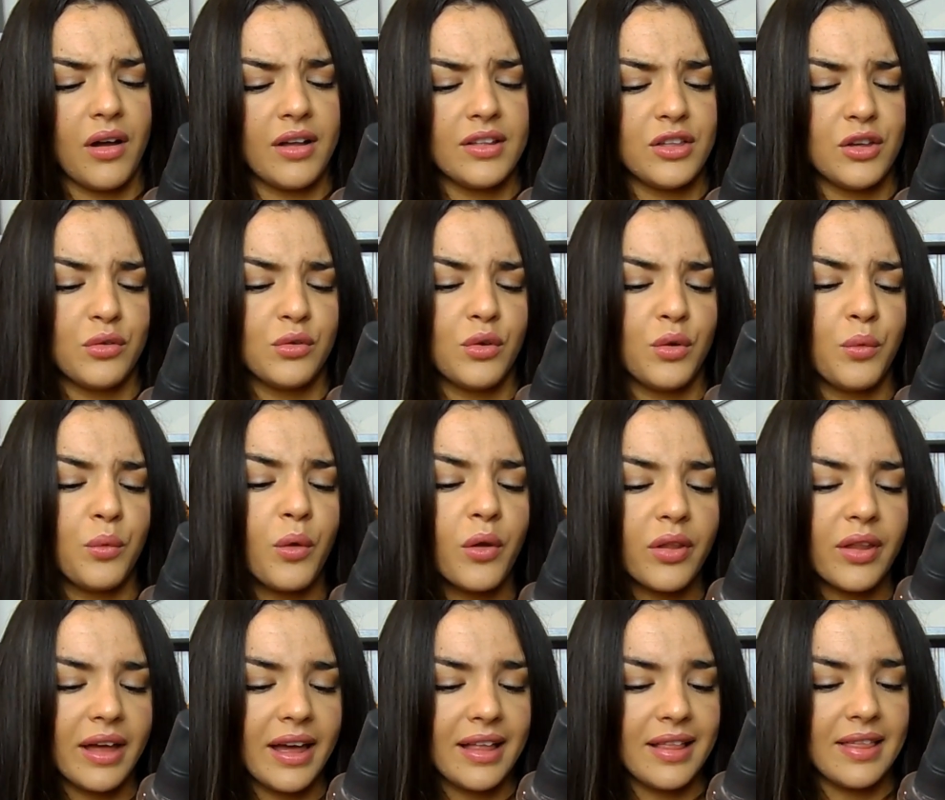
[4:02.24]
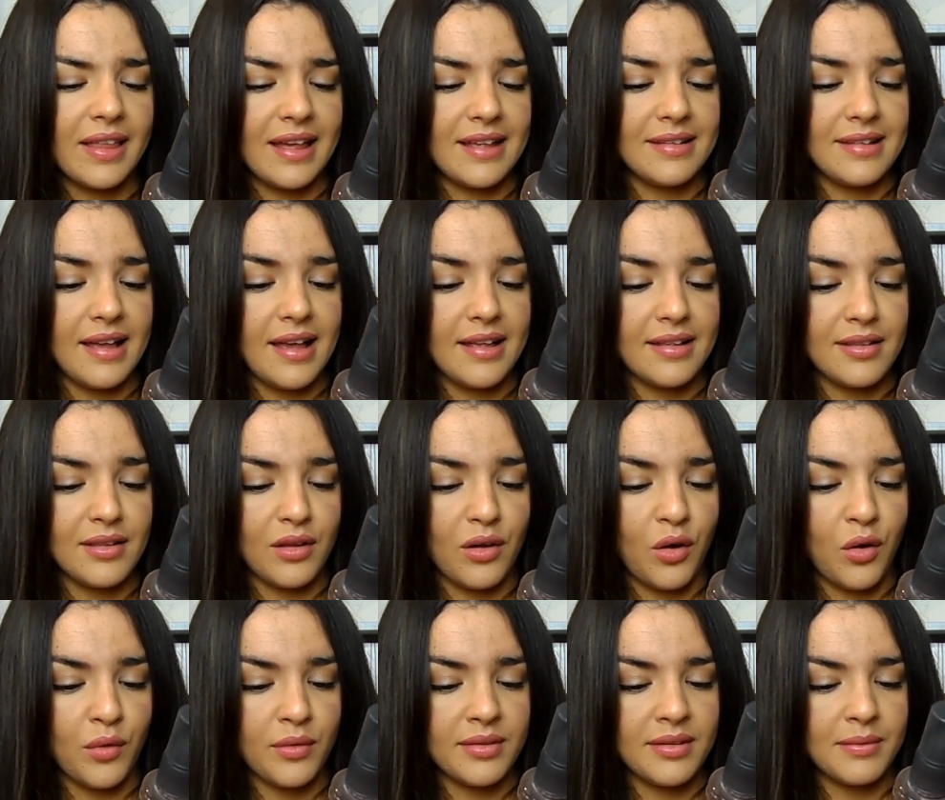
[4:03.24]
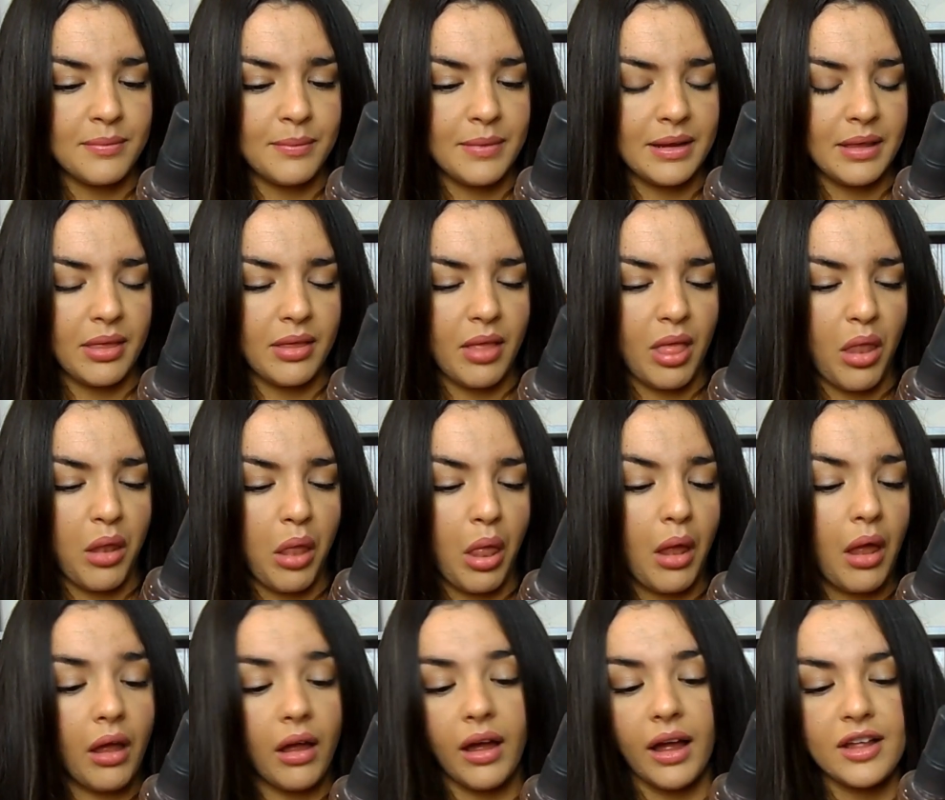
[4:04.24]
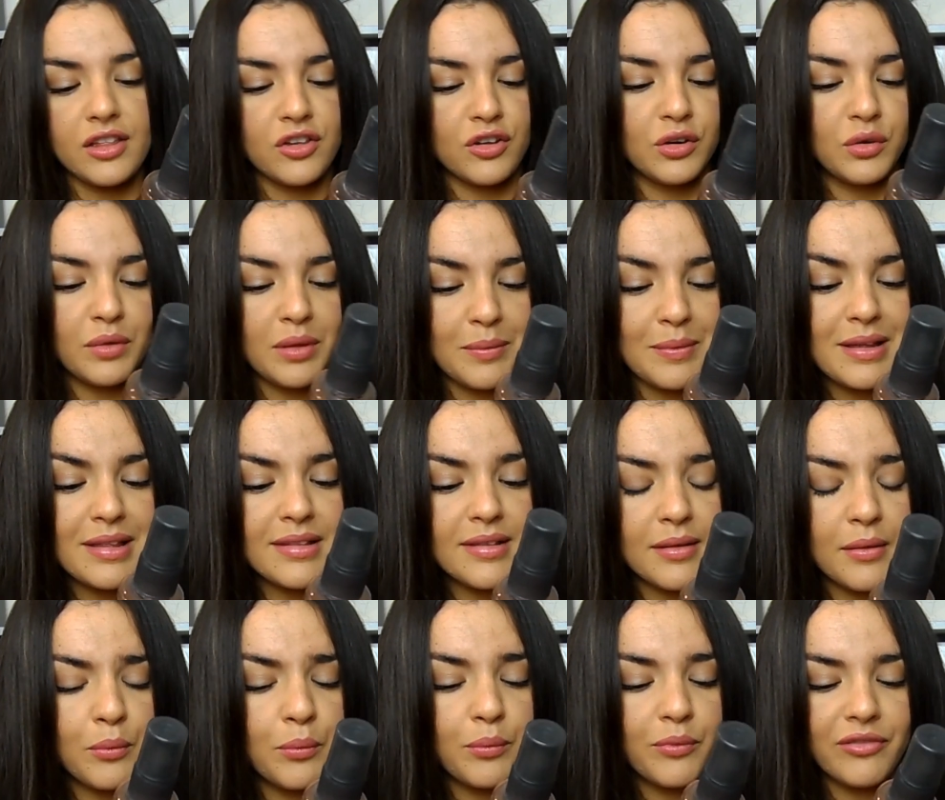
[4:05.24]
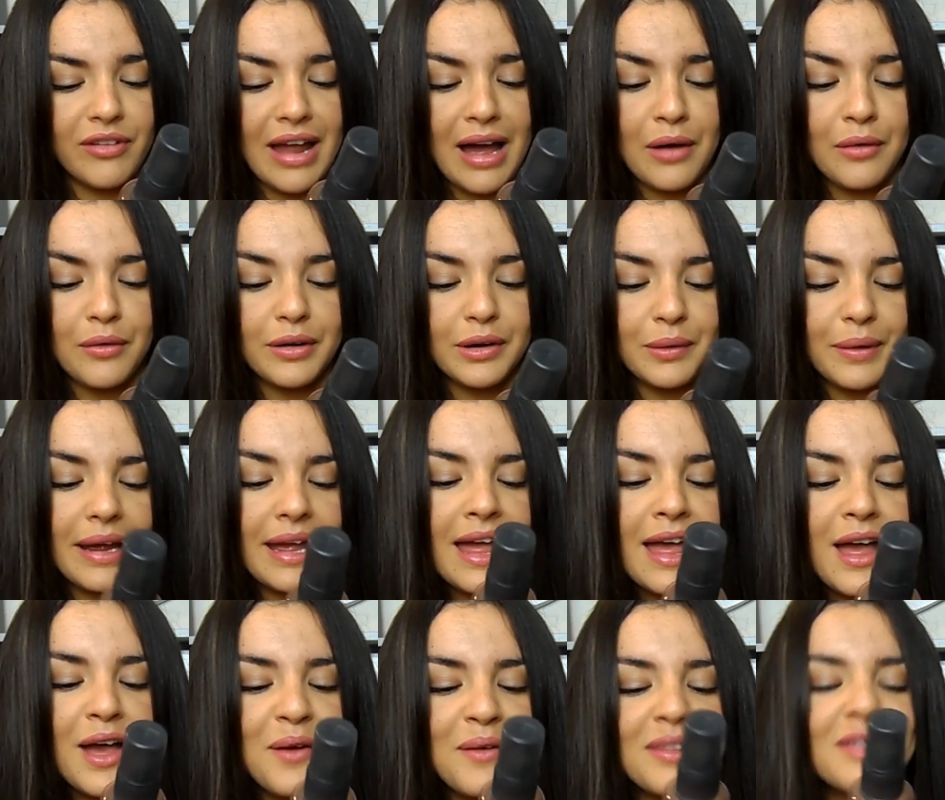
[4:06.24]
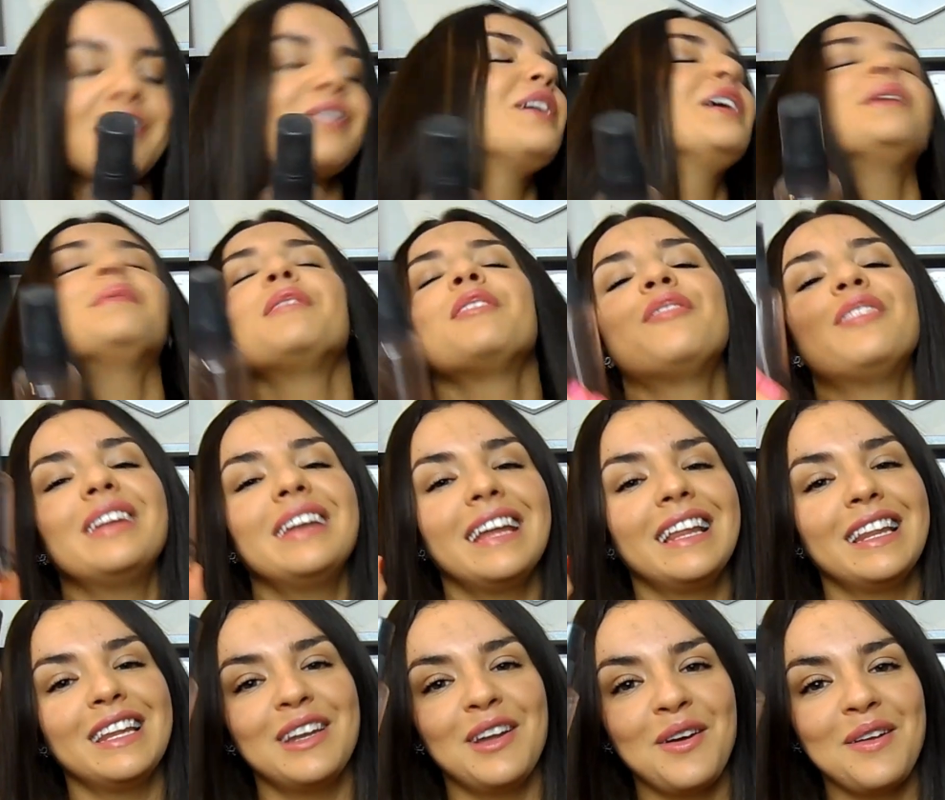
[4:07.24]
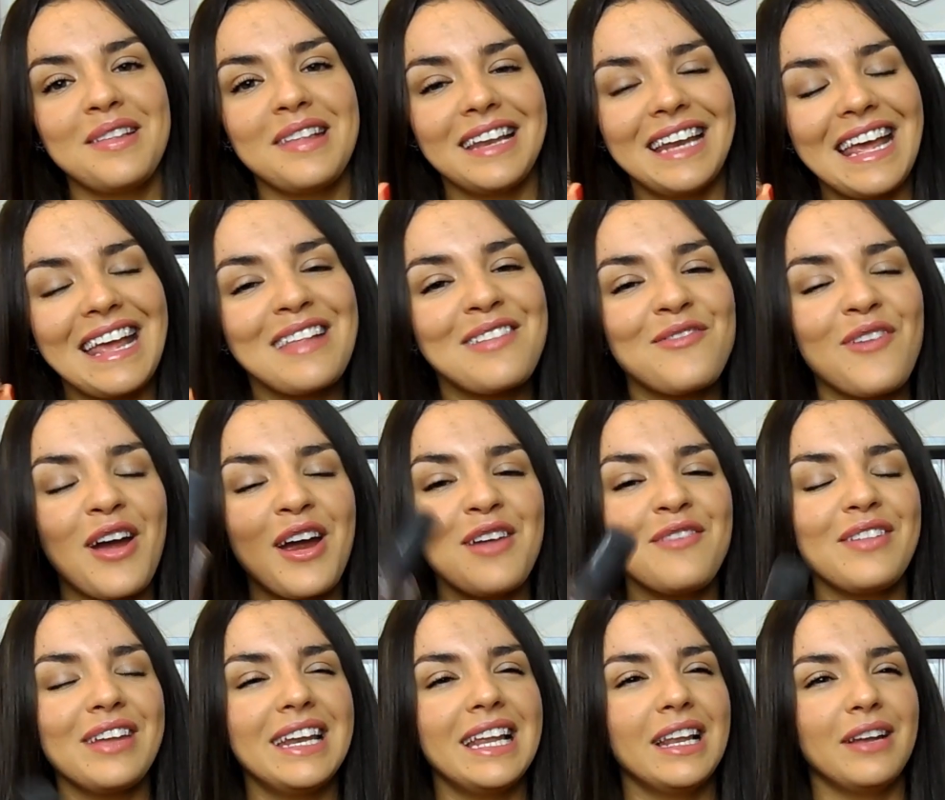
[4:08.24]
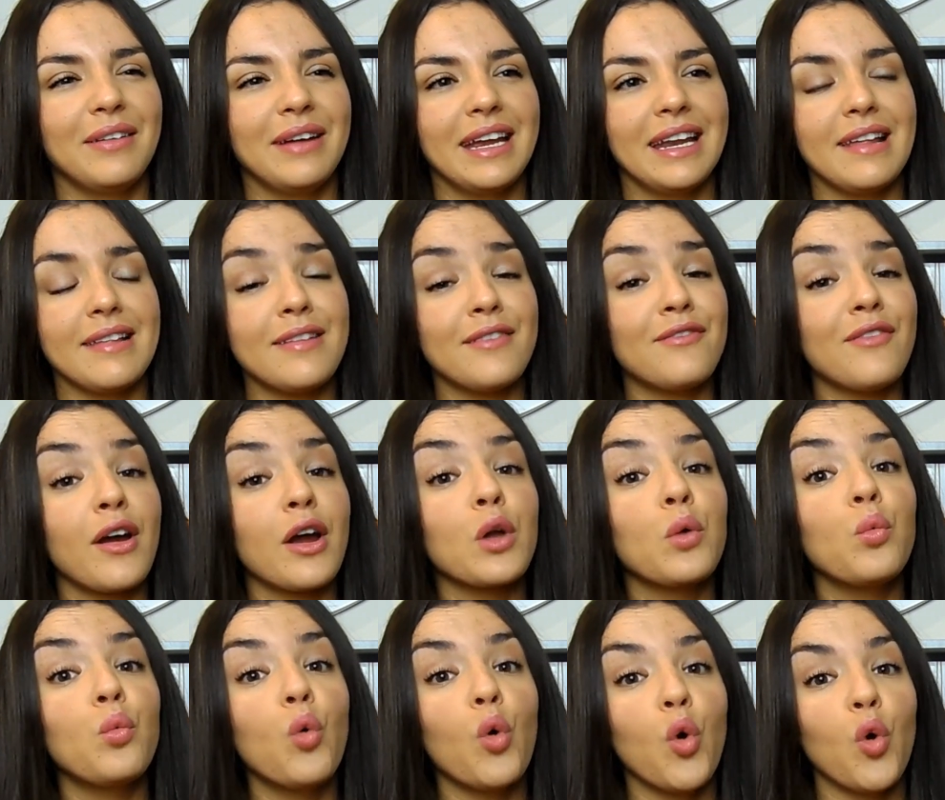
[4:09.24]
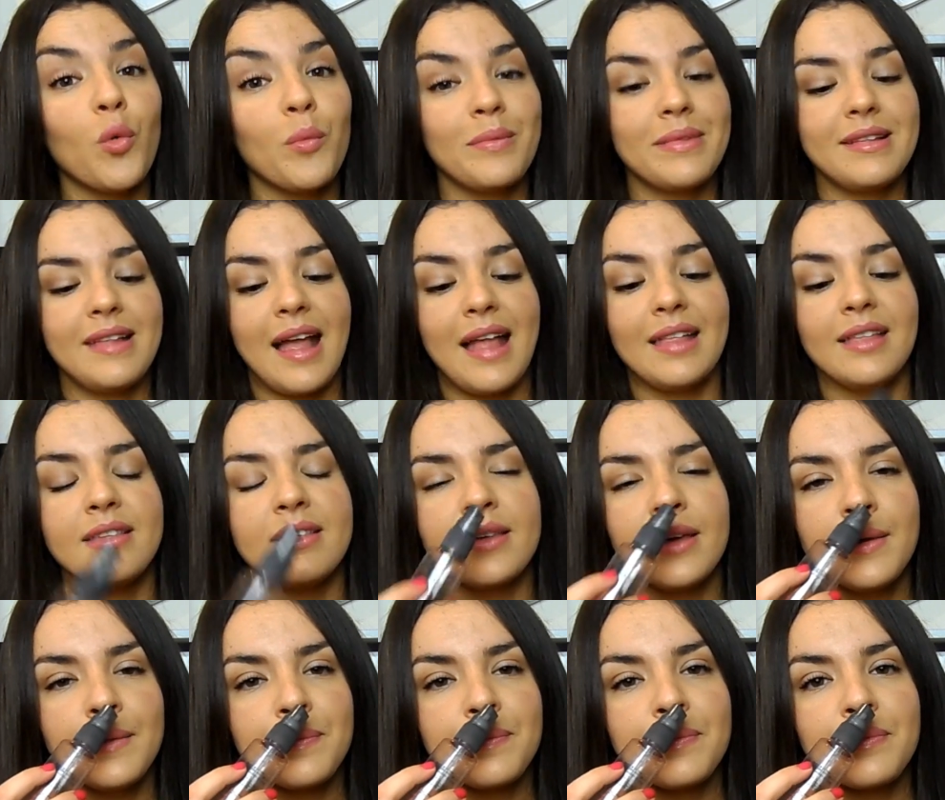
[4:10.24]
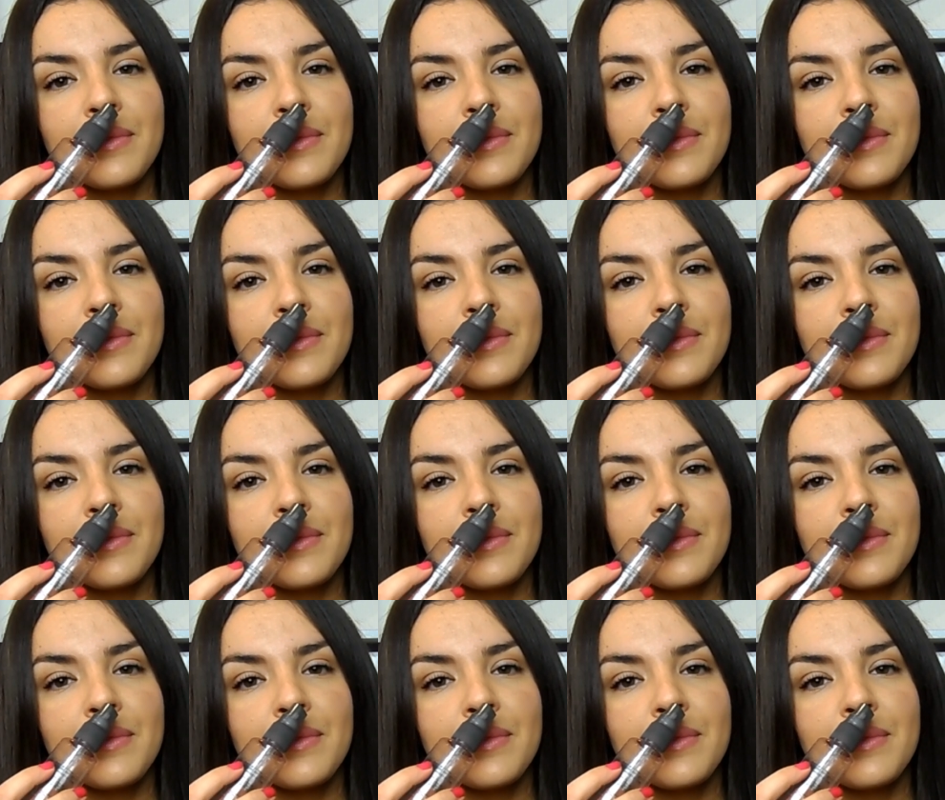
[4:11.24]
I don't know what the hell that says. Osma, I don't know what that means, sunflower anyway, with creamy vanilla notes. And it is very vanilla and it's a very warm scent.